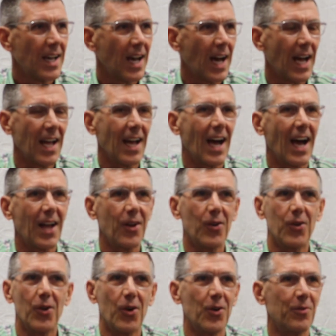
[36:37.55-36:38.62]
I
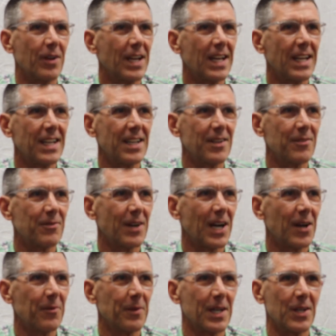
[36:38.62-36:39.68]
don't know of any
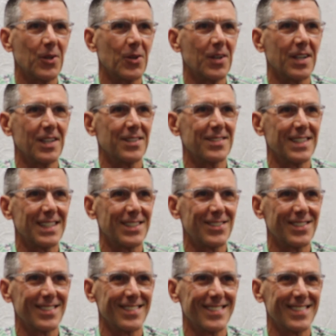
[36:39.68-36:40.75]
environmental
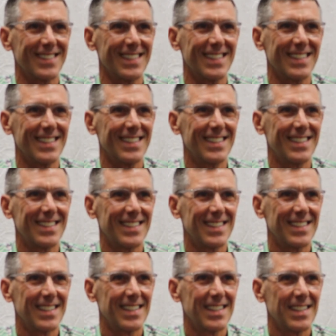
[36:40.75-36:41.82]
organizations
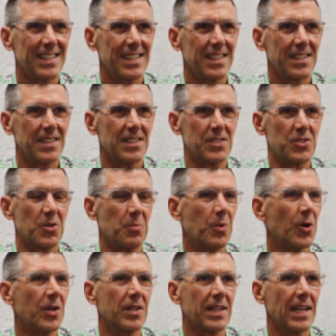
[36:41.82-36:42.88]
that
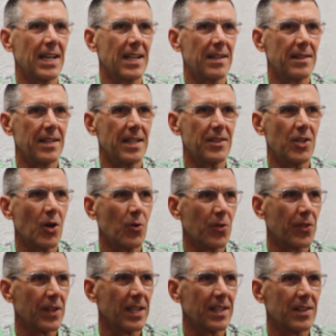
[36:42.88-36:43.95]
support that don't
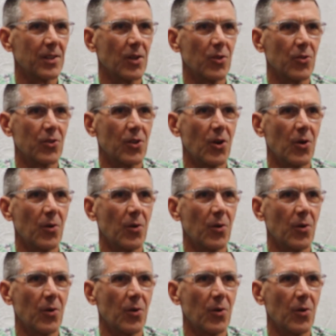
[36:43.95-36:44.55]
think those